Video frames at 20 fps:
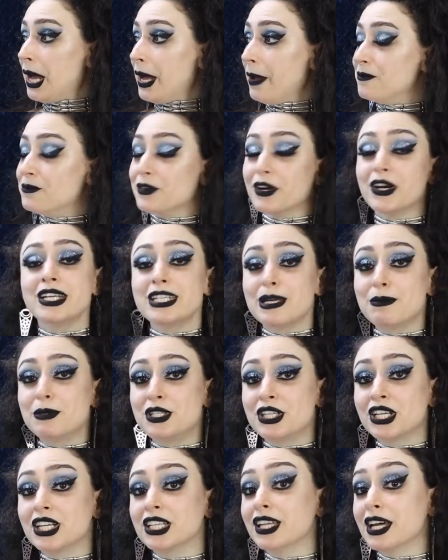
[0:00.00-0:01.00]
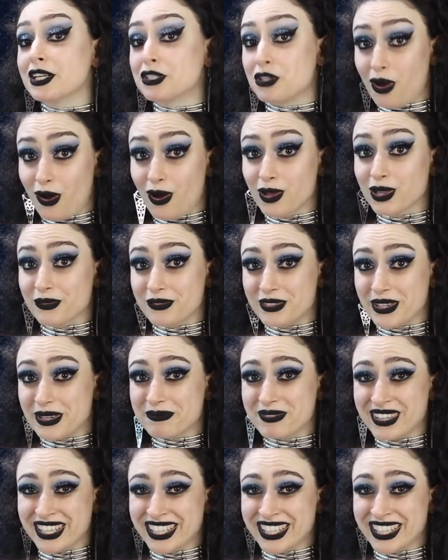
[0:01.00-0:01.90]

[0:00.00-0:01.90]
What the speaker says: I'm very tempted to collect all of them.